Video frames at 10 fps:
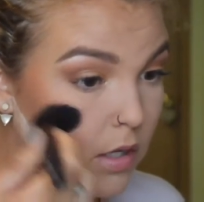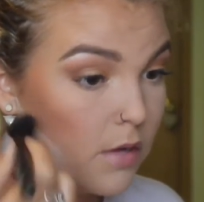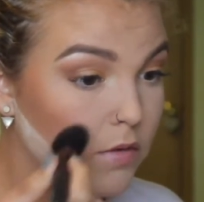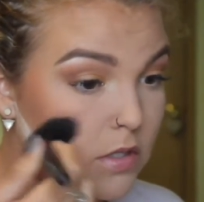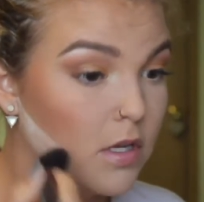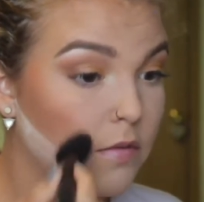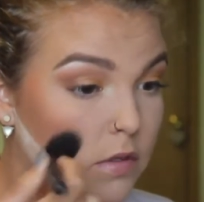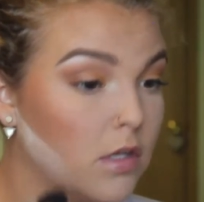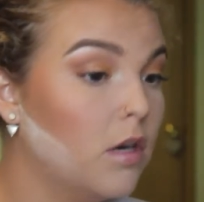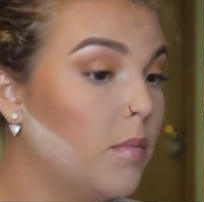give
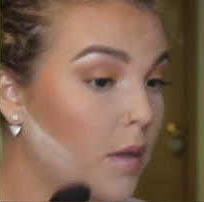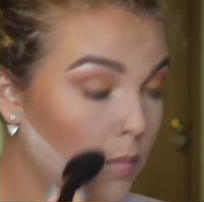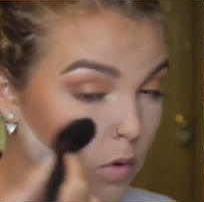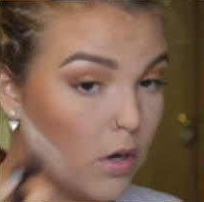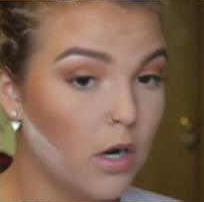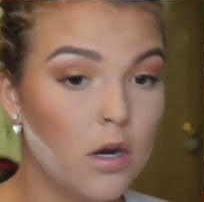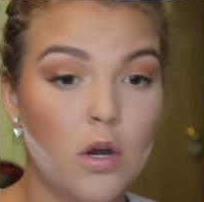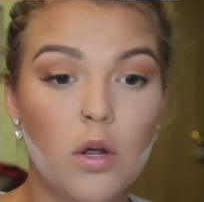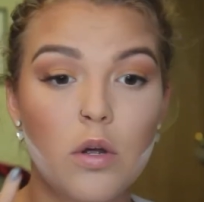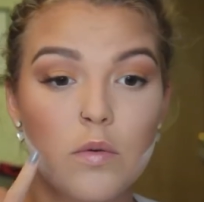yourself a little bit more
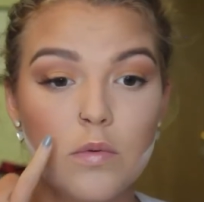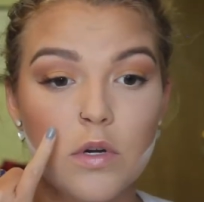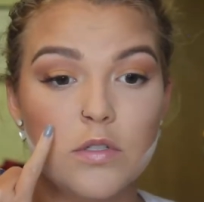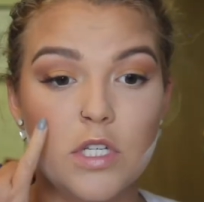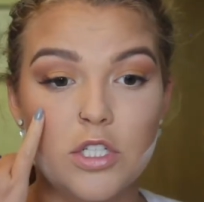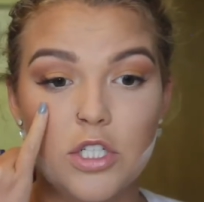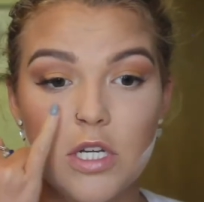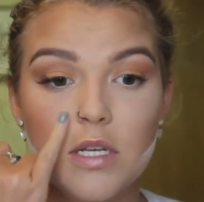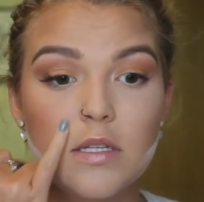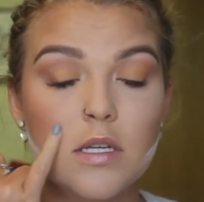rosy
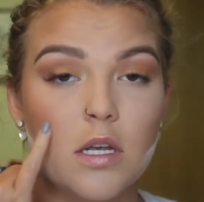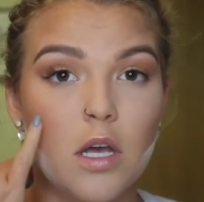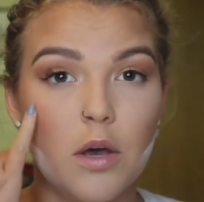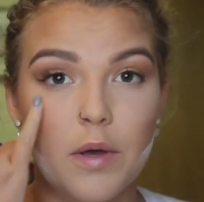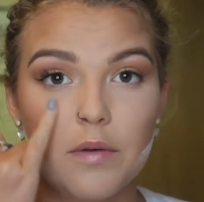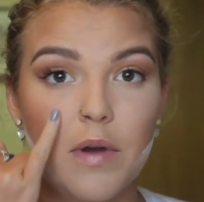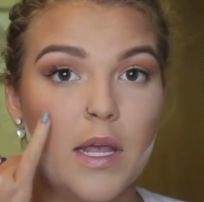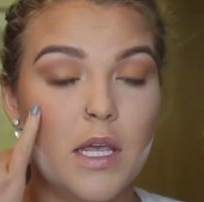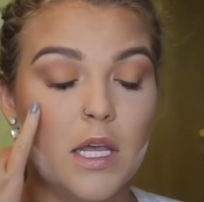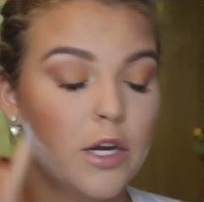cheeks and go in
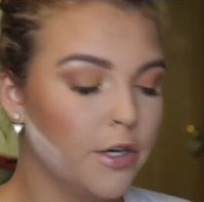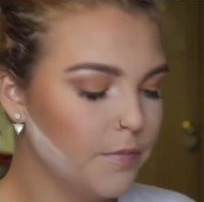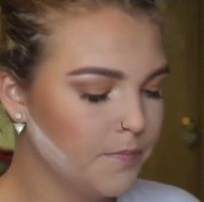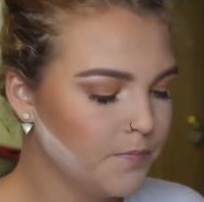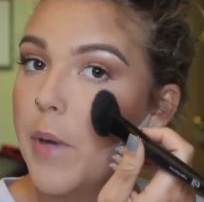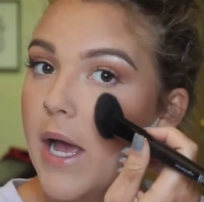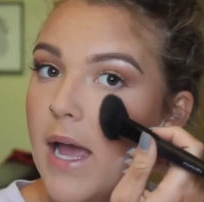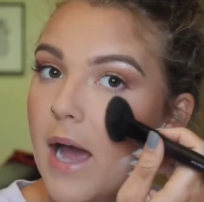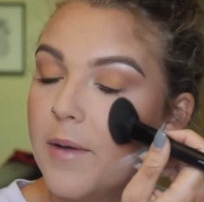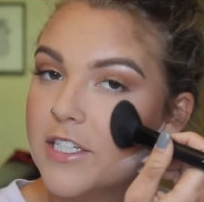right here.
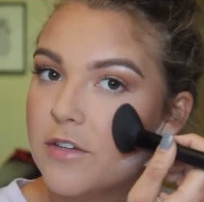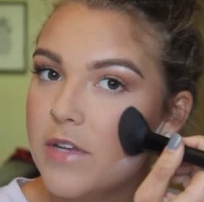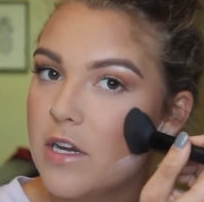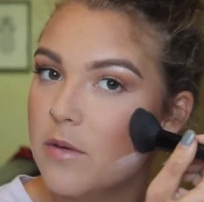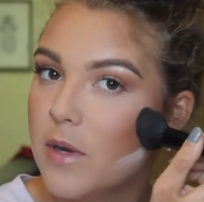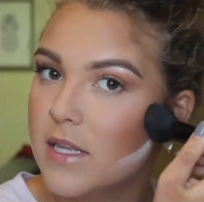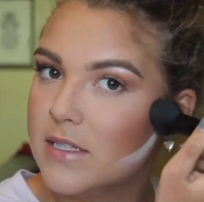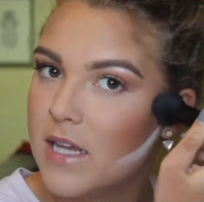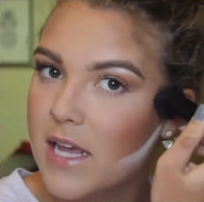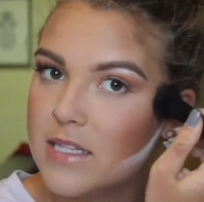But I watched a video
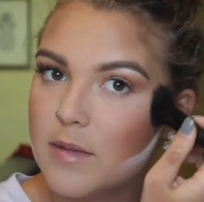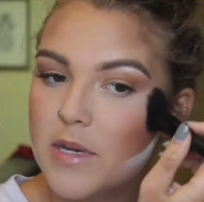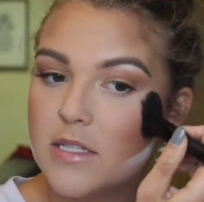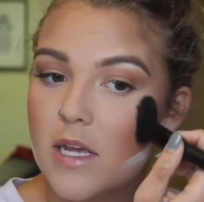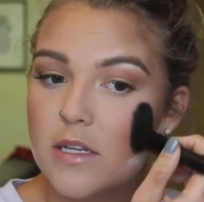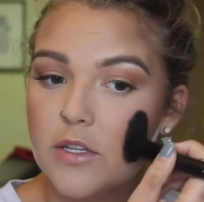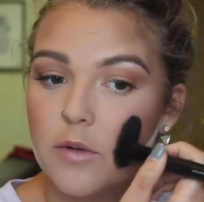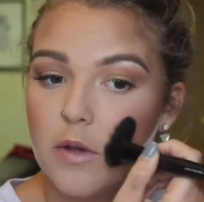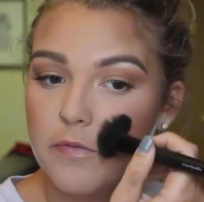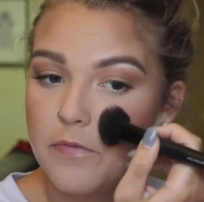once and somebody said
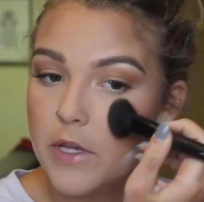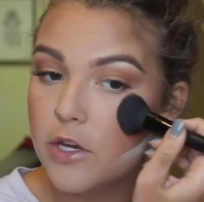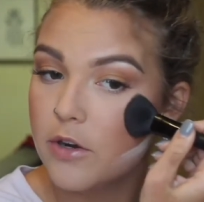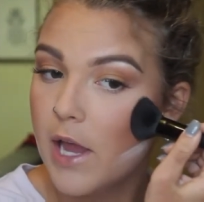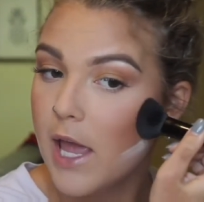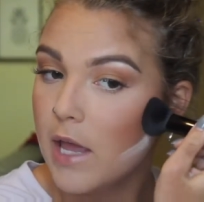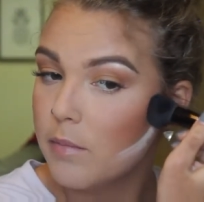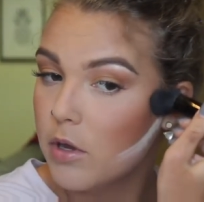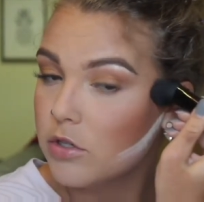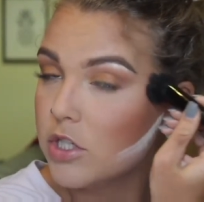do a figure
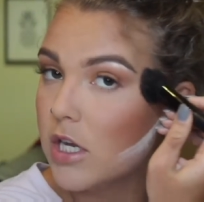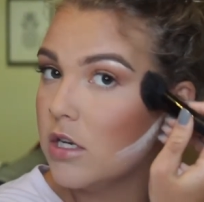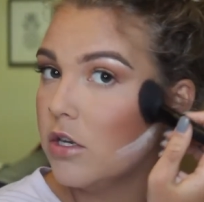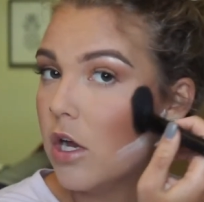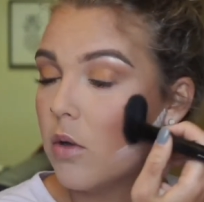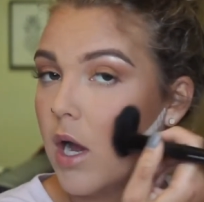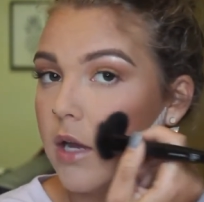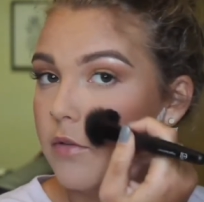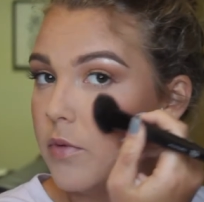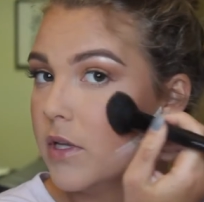8 motion, you know,
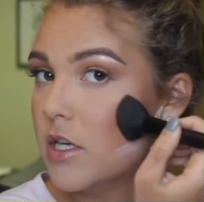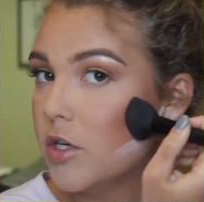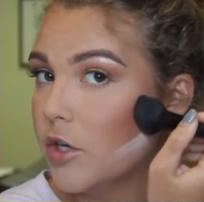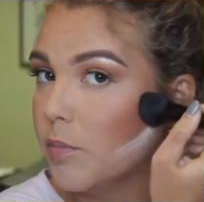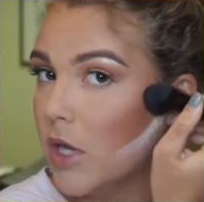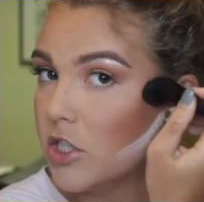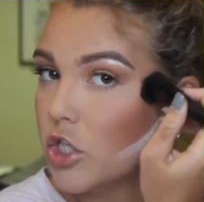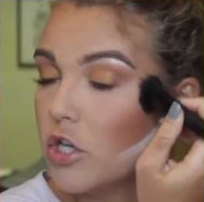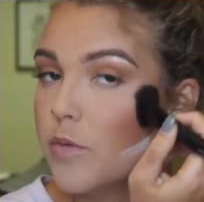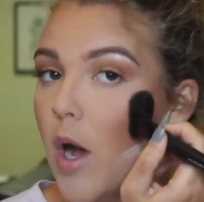kind of where your
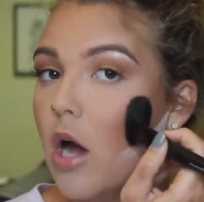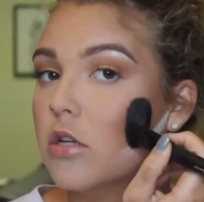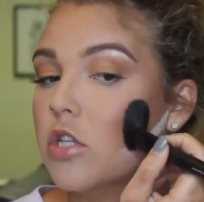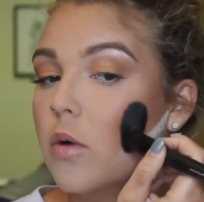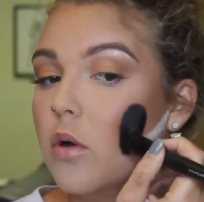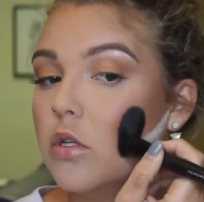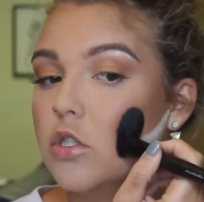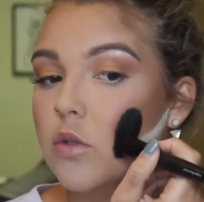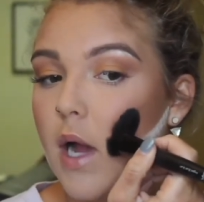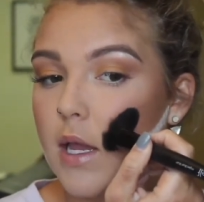blush goes, but also
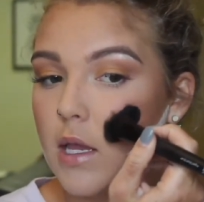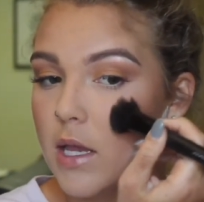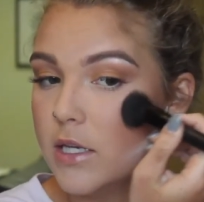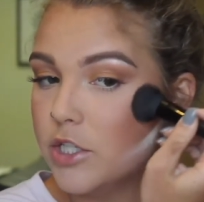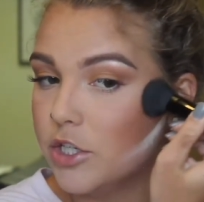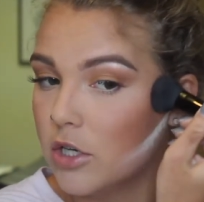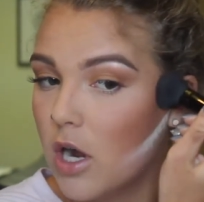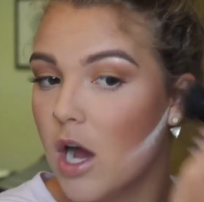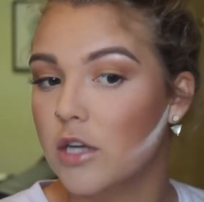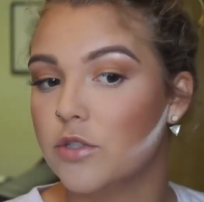dragging into your
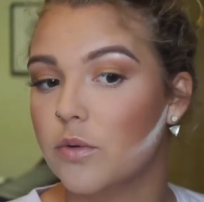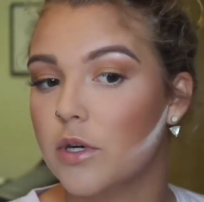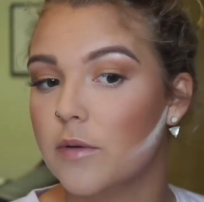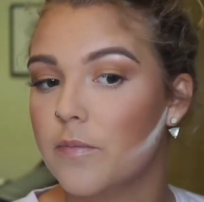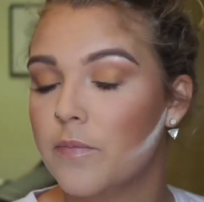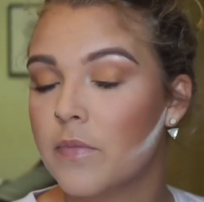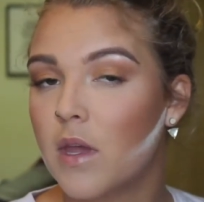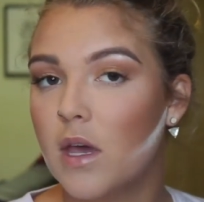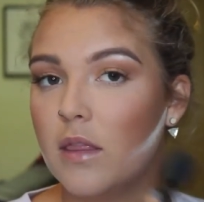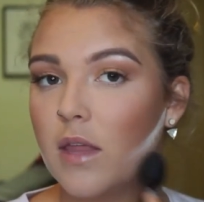contour.
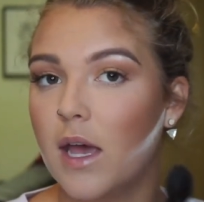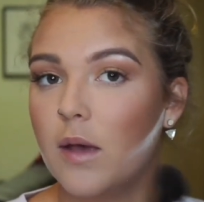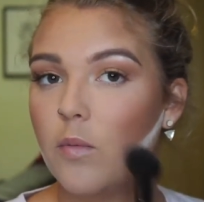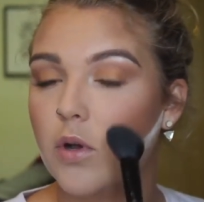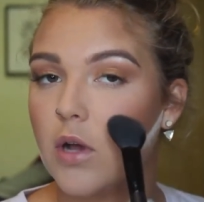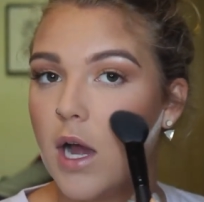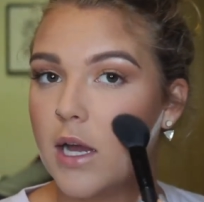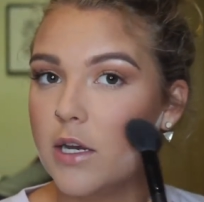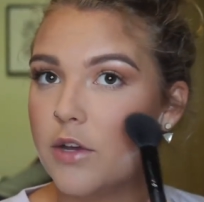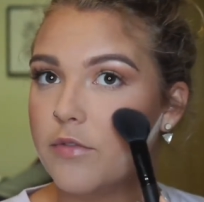And that will kind